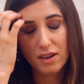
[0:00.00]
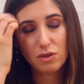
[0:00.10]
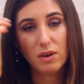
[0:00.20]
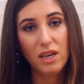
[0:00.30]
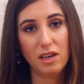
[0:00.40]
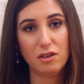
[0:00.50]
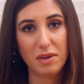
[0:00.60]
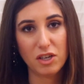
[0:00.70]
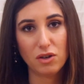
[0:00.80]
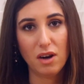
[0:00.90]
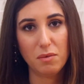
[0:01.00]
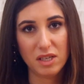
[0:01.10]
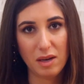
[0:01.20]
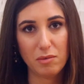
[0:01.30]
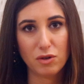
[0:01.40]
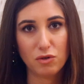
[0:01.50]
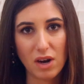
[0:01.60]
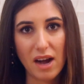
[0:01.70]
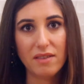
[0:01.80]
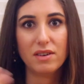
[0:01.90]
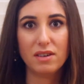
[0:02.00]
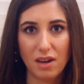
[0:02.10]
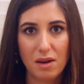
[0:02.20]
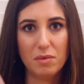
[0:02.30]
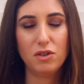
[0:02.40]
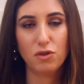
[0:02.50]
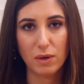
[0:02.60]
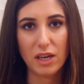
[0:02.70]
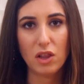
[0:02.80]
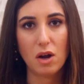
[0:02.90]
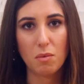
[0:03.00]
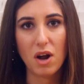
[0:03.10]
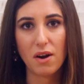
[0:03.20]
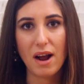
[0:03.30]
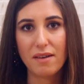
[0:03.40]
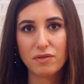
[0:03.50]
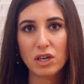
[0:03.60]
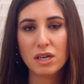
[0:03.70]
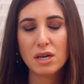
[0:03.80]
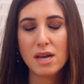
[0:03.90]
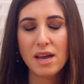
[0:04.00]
so I needed to make sure I was able to drive, and I would drink a lot of water after.